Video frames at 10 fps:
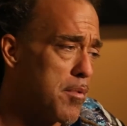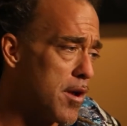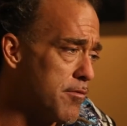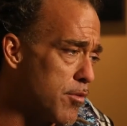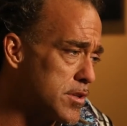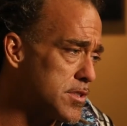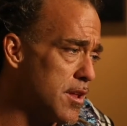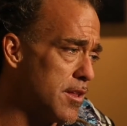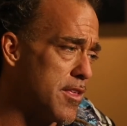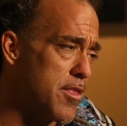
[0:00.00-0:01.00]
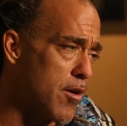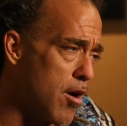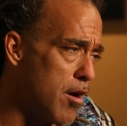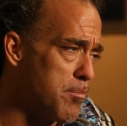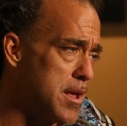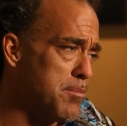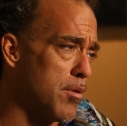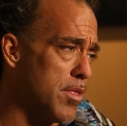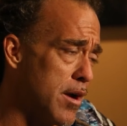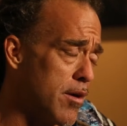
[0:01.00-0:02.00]
But unfortunately, there are
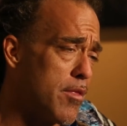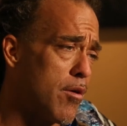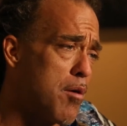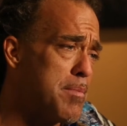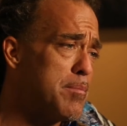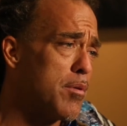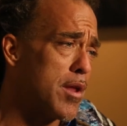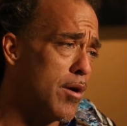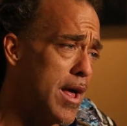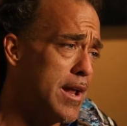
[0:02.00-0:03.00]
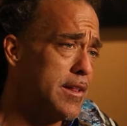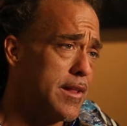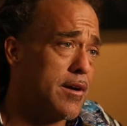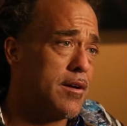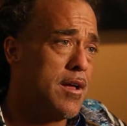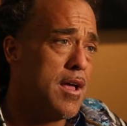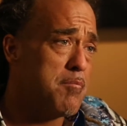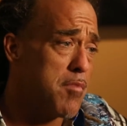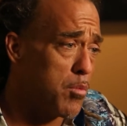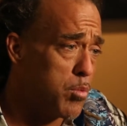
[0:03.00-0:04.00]
people there, and there are people that are headed there.
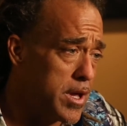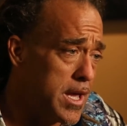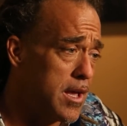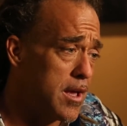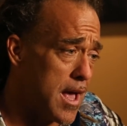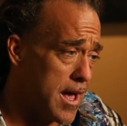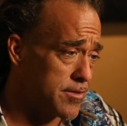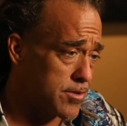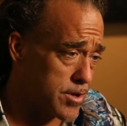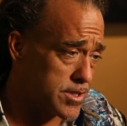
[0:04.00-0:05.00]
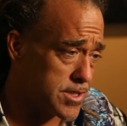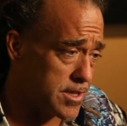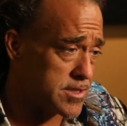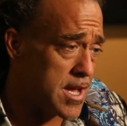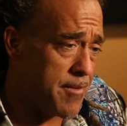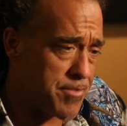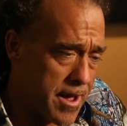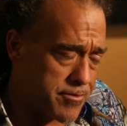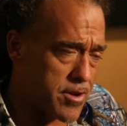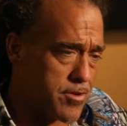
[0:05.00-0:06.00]
But we, as Christians,
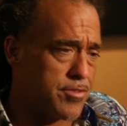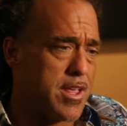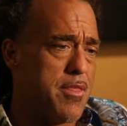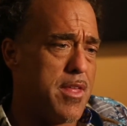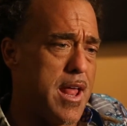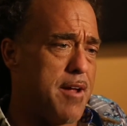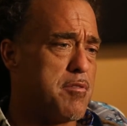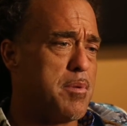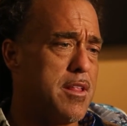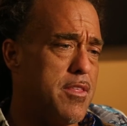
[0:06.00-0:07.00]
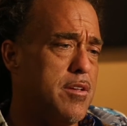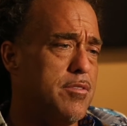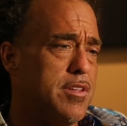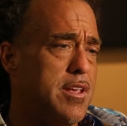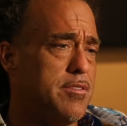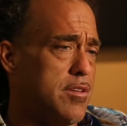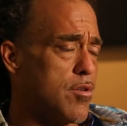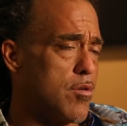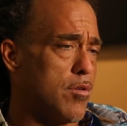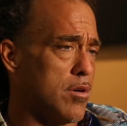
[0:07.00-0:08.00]
have to understand that everybody that you see is
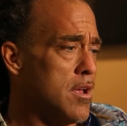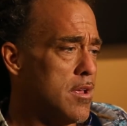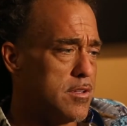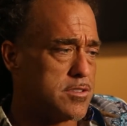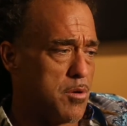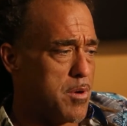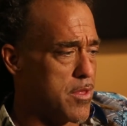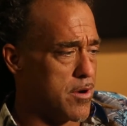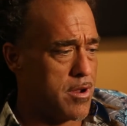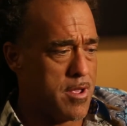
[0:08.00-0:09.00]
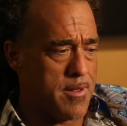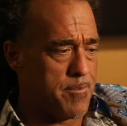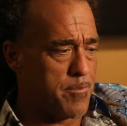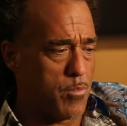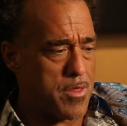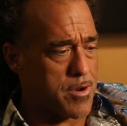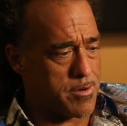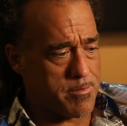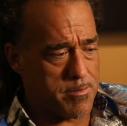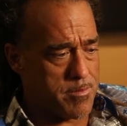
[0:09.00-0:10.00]
eternal. So whether
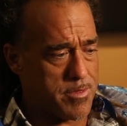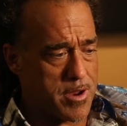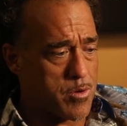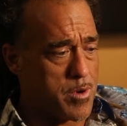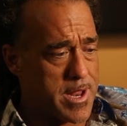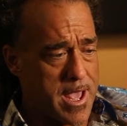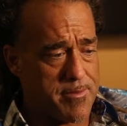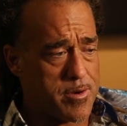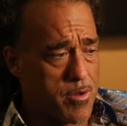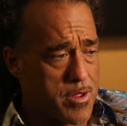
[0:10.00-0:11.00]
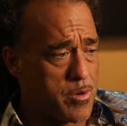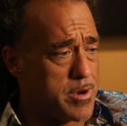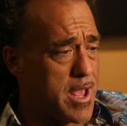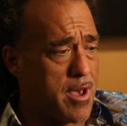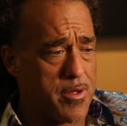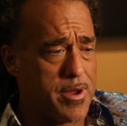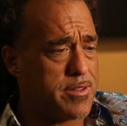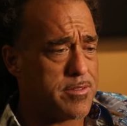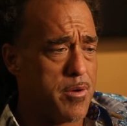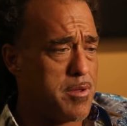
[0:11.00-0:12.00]
they're going to heaven or they're going to hell, there
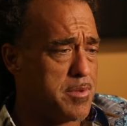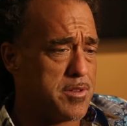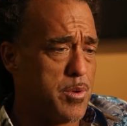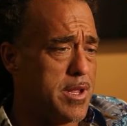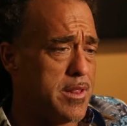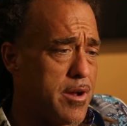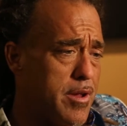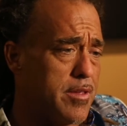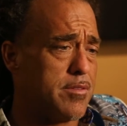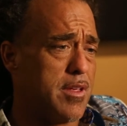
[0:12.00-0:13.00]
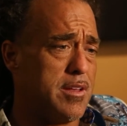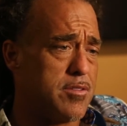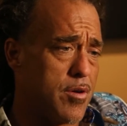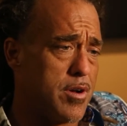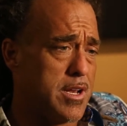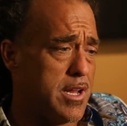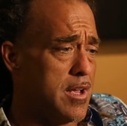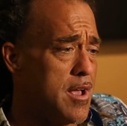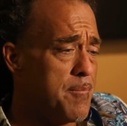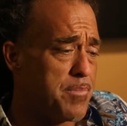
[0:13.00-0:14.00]
is no in between. There is
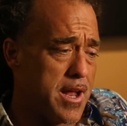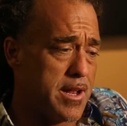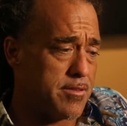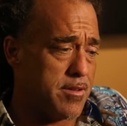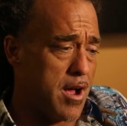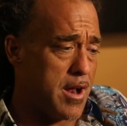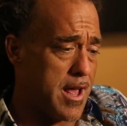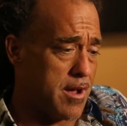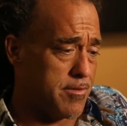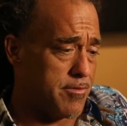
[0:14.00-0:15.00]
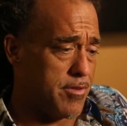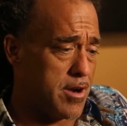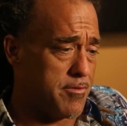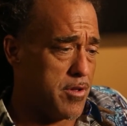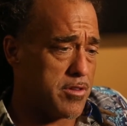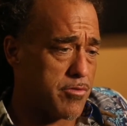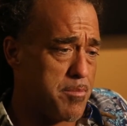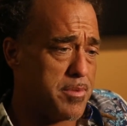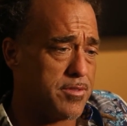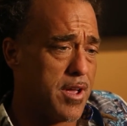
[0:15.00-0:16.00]
eternity. And it's not out in front of you, it's
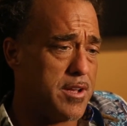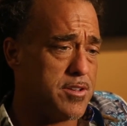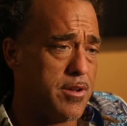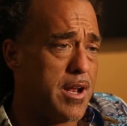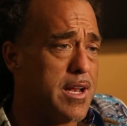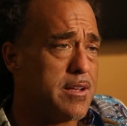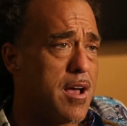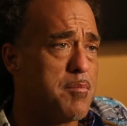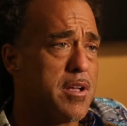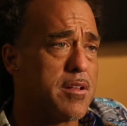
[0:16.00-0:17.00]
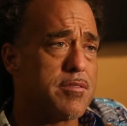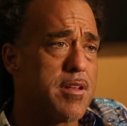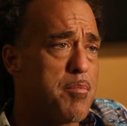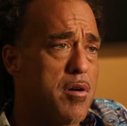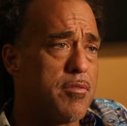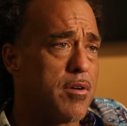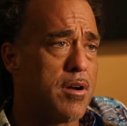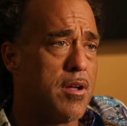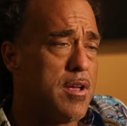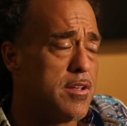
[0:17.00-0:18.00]
right beside you. At any time you can step over.